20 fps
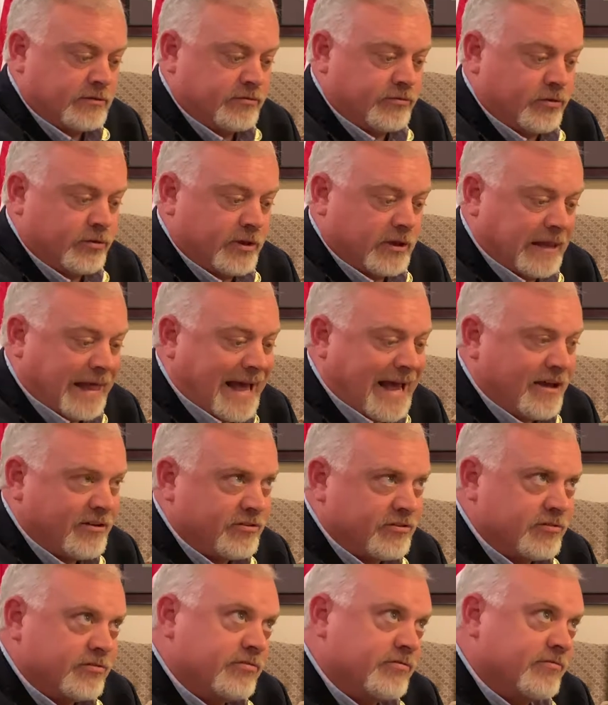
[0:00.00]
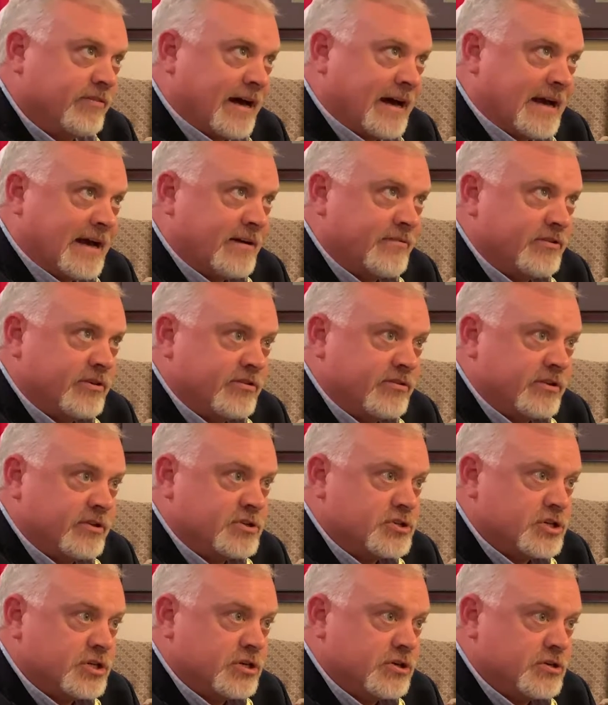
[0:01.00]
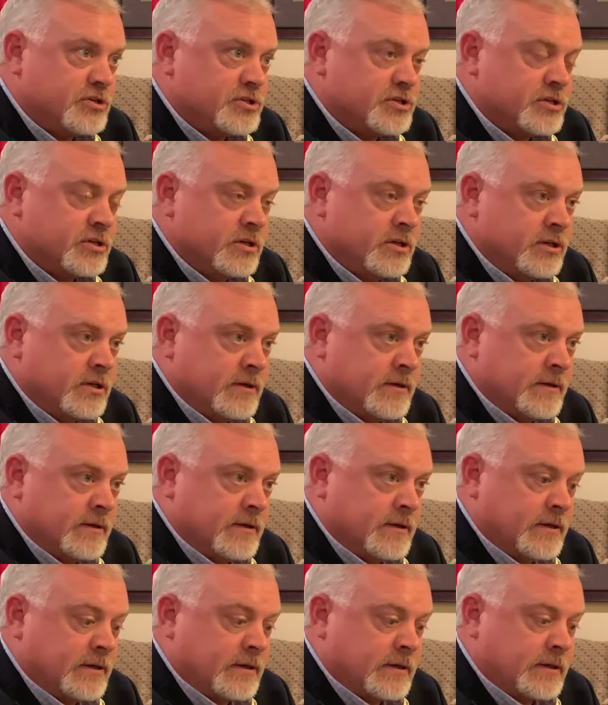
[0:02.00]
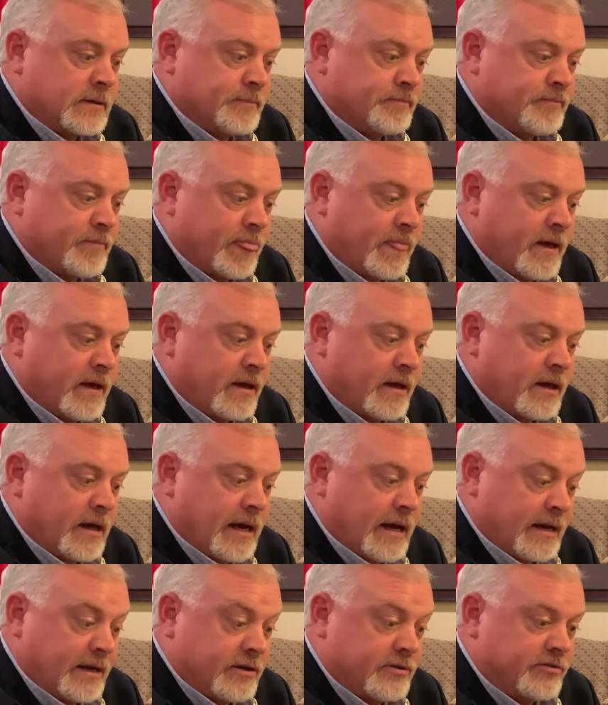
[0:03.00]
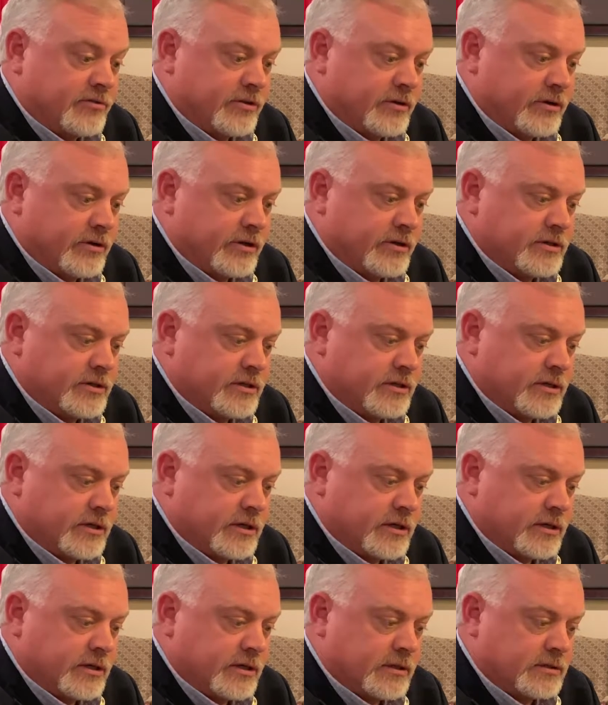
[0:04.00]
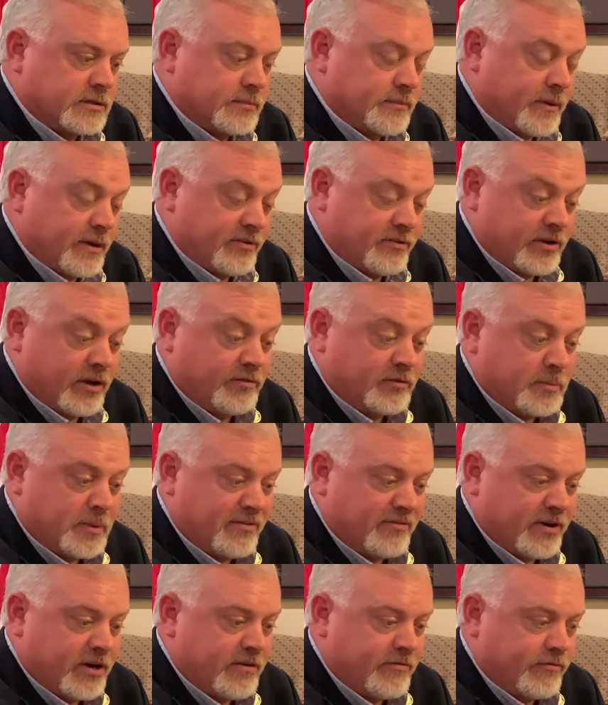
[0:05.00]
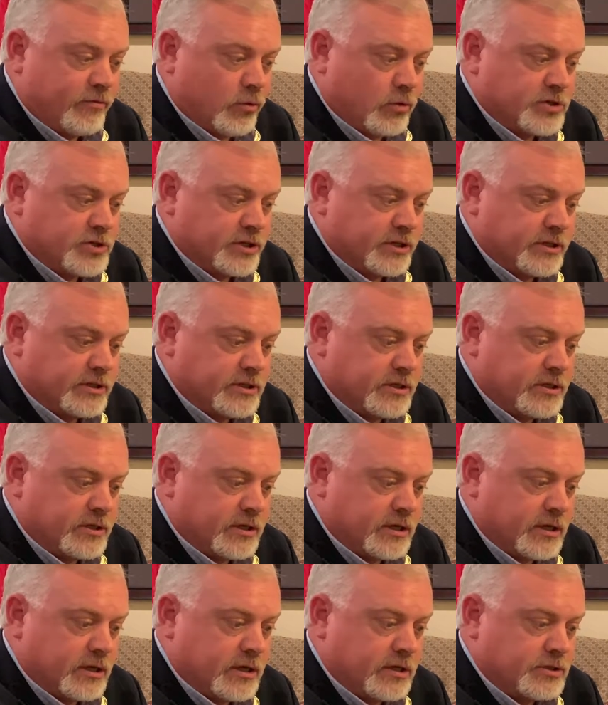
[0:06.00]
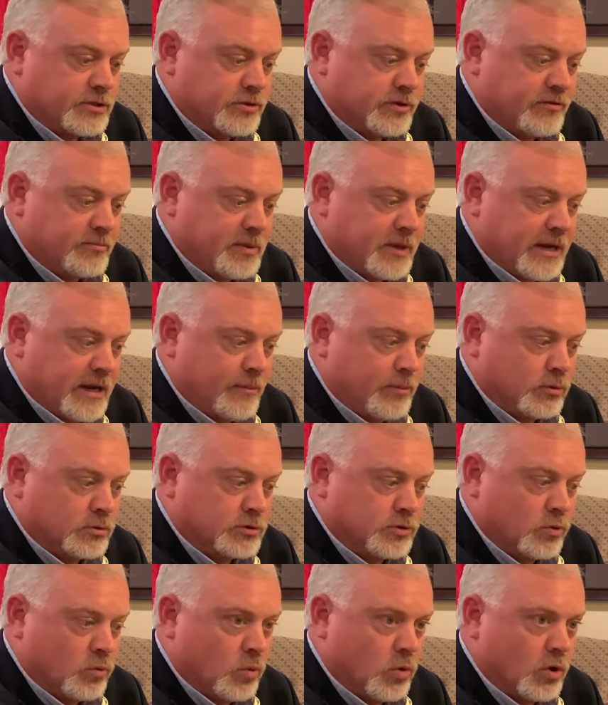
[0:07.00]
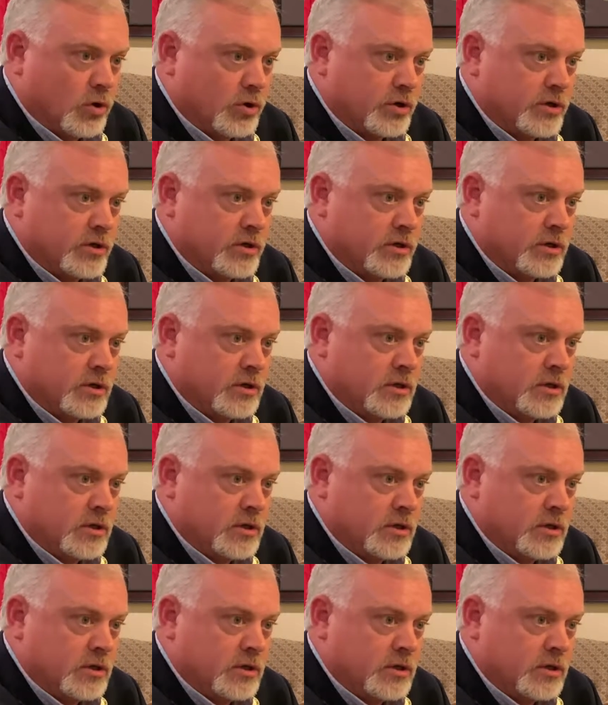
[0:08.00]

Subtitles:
And for the last 5 to 6 years, I consider it myself to be very fortunate to have been able to work